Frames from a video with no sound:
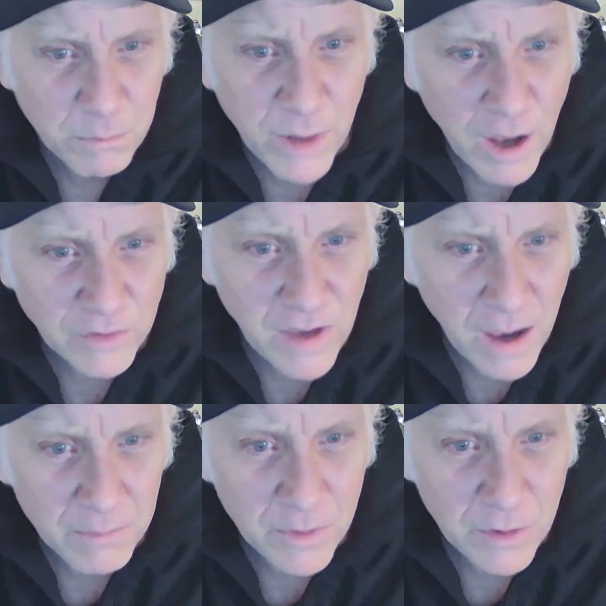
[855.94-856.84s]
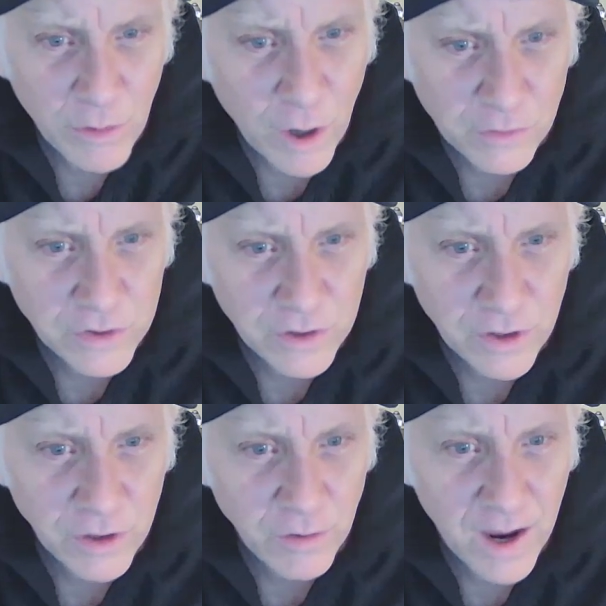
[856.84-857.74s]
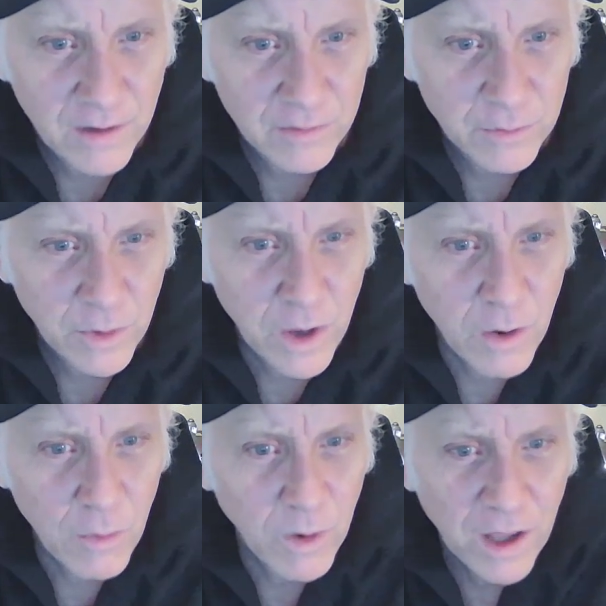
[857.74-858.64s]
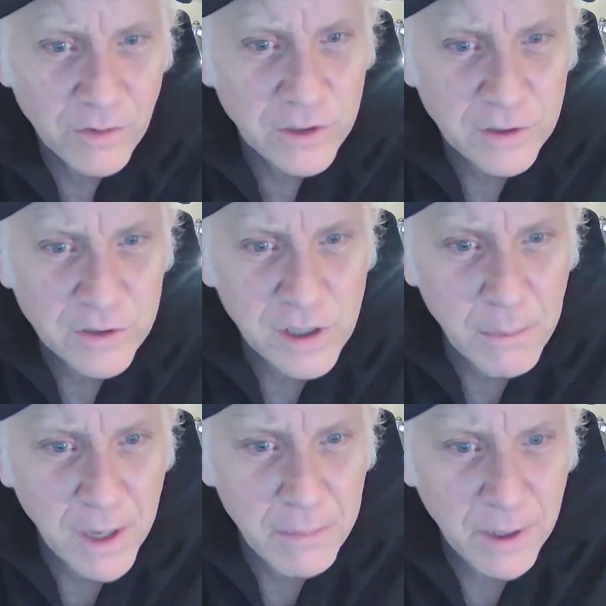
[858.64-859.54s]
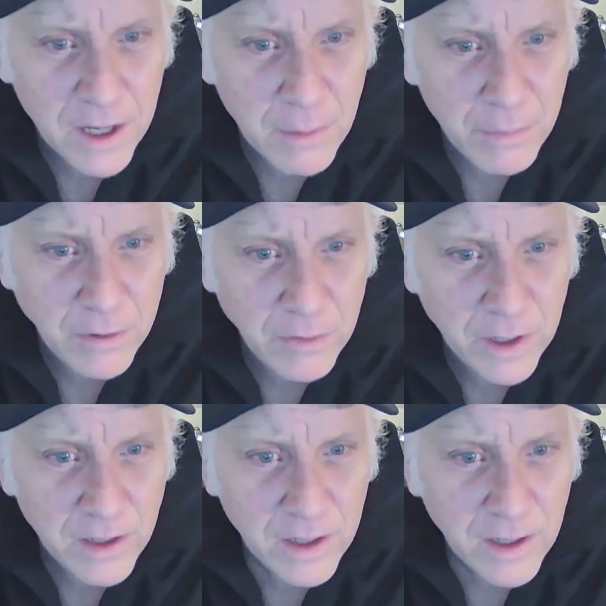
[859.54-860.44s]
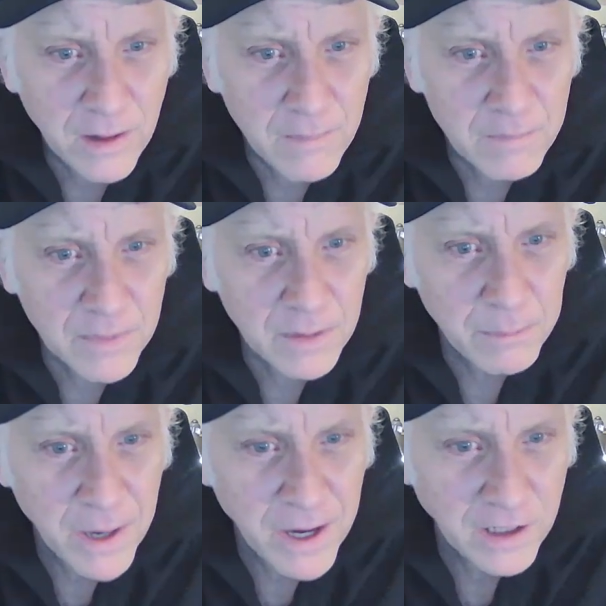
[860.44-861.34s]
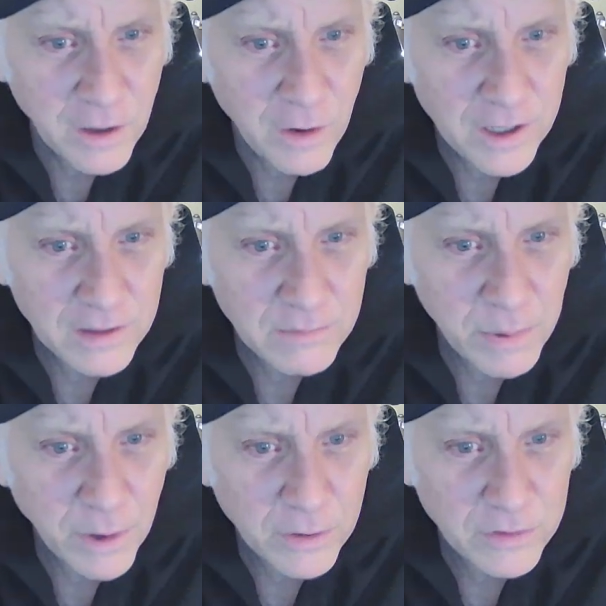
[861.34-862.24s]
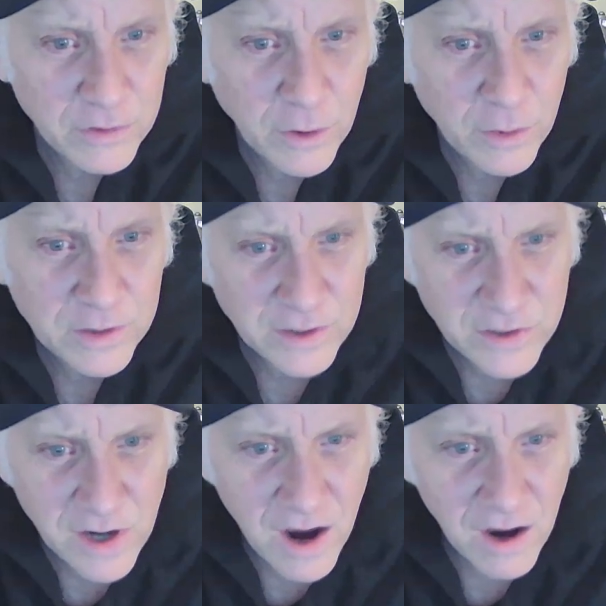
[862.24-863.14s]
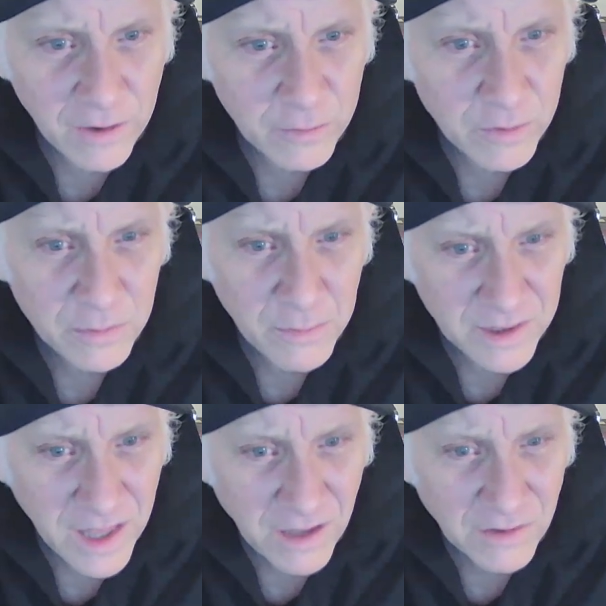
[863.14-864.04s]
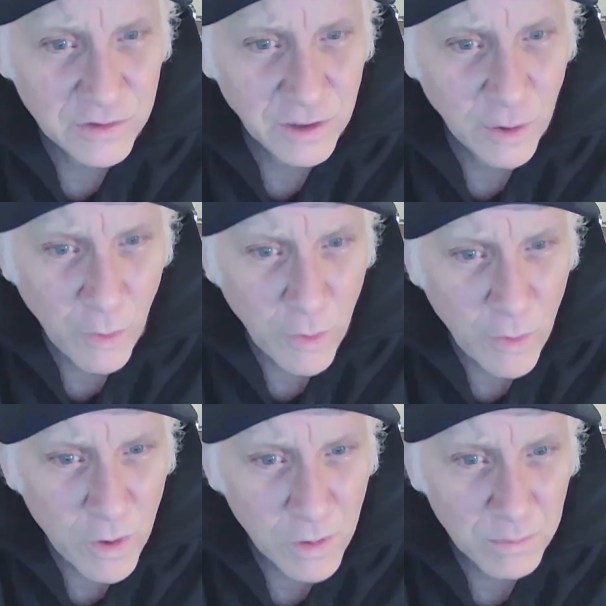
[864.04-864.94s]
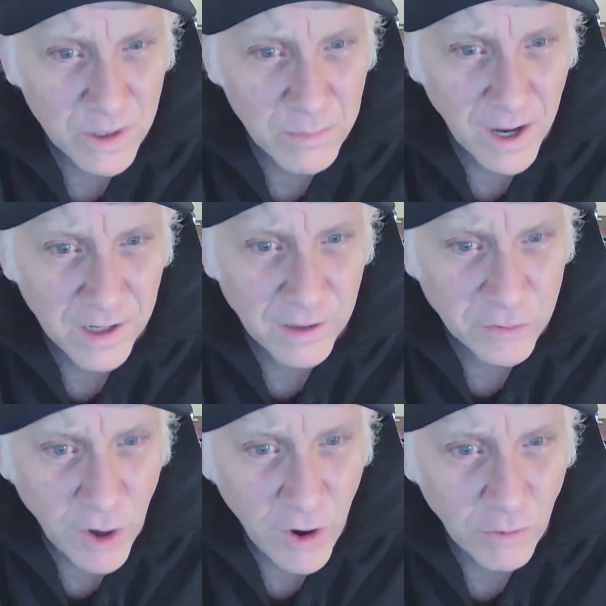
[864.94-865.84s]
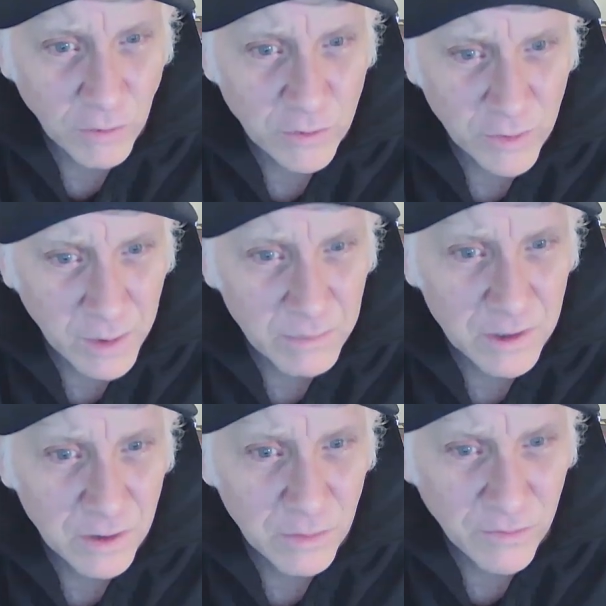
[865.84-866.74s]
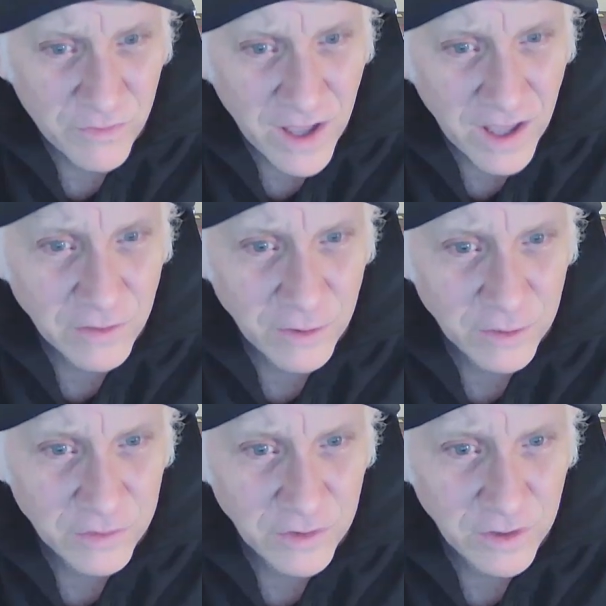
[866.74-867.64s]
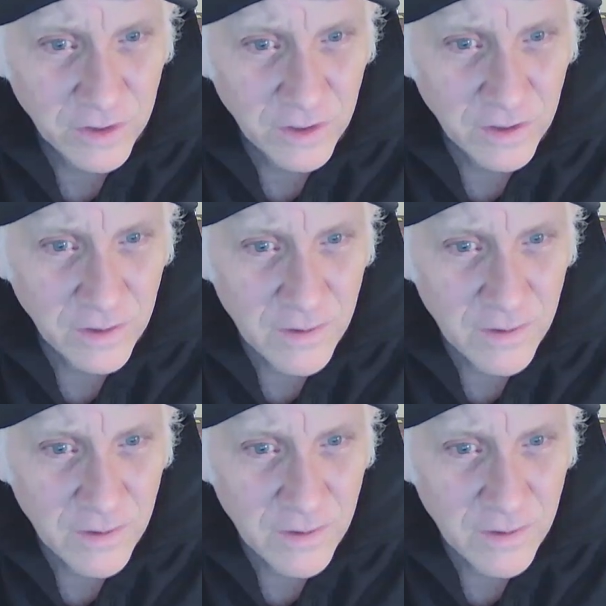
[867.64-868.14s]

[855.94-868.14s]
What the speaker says: It just blows up and throws you to the ground. What else could she be but a hypocrite? Picking on a person who is a child, was molested horribly by adult criminal offenders,